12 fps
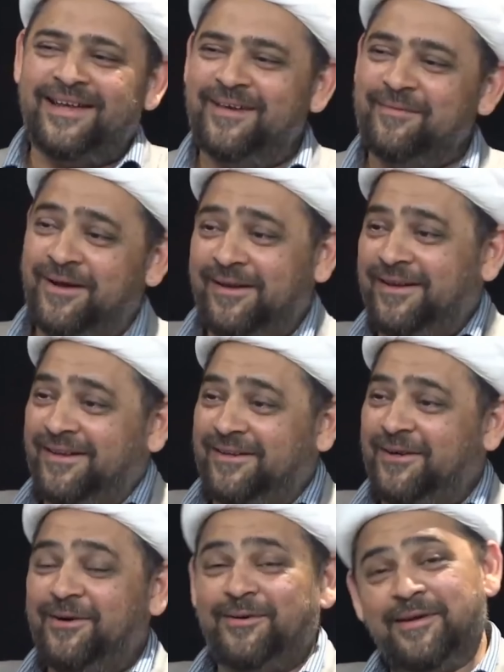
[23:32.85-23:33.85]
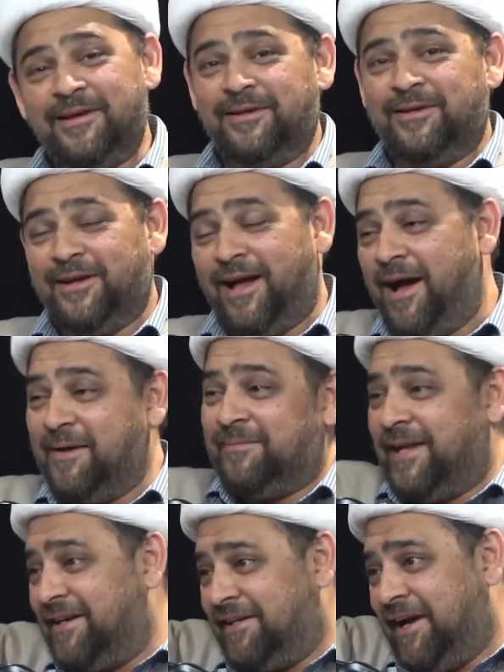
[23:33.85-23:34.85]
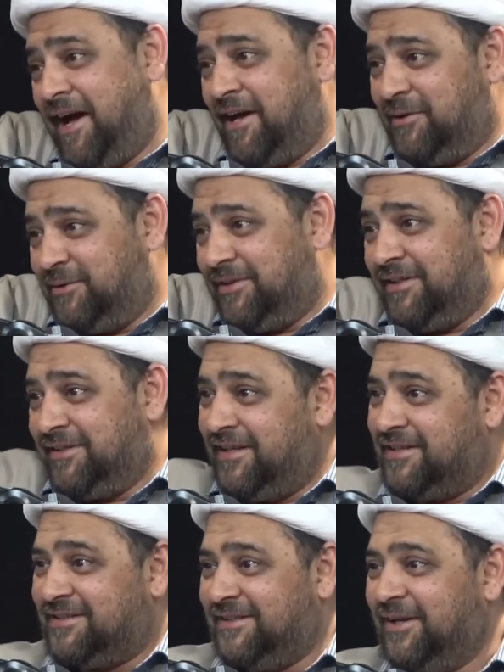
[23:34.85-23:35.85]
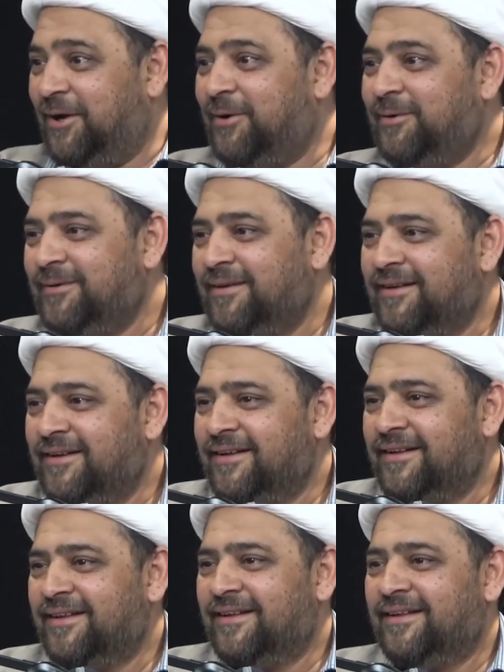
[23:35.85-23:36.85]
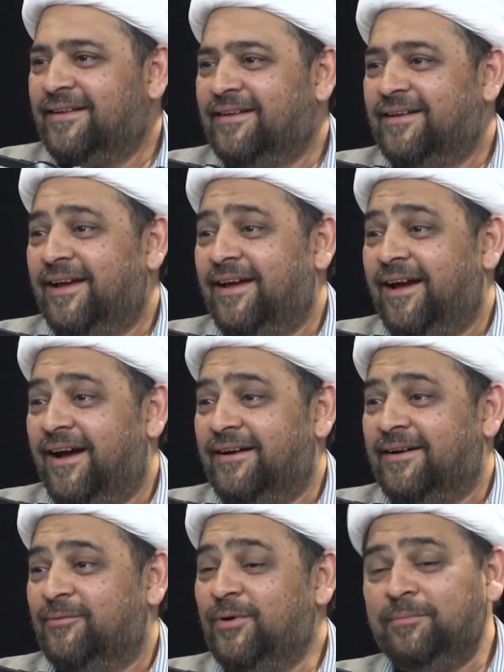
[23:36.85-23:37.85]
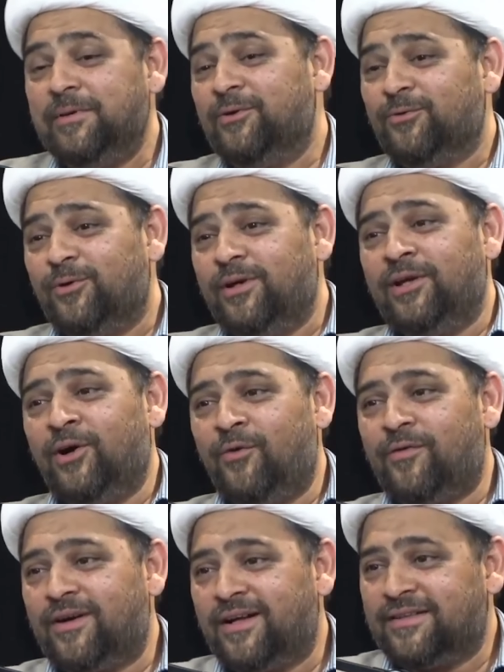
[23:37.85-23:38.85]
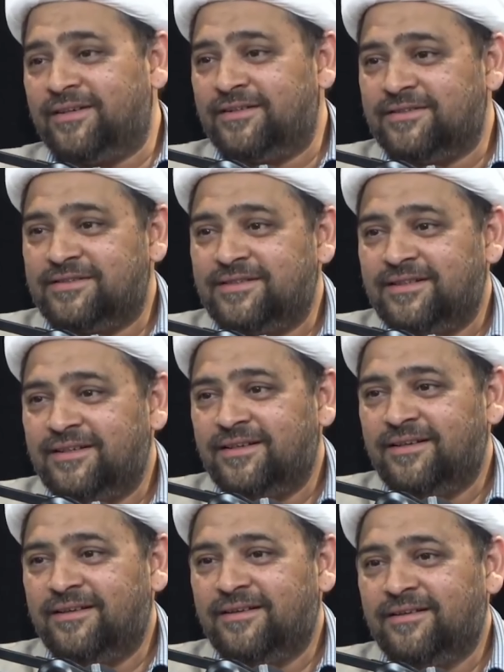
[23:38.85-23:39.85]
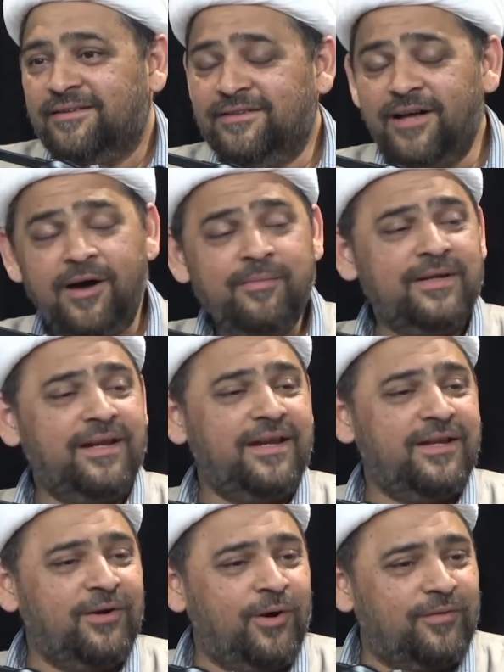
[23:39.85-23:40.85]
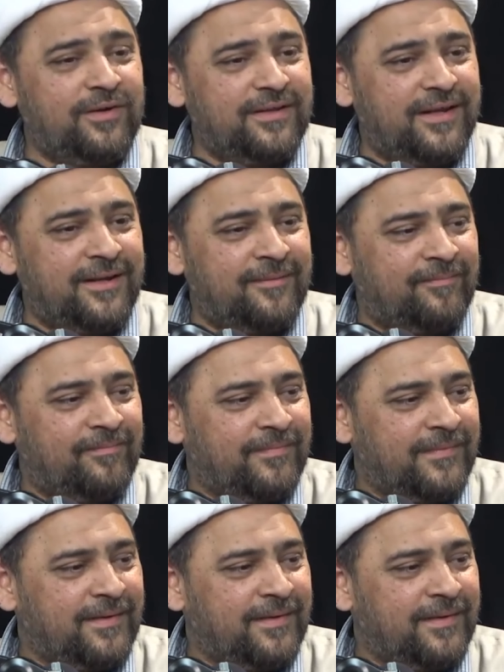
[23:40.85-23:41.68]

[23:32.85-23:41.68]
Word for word: name. you know, I'm that guy who did this, you know. We'll be ruling over others, dominating over them.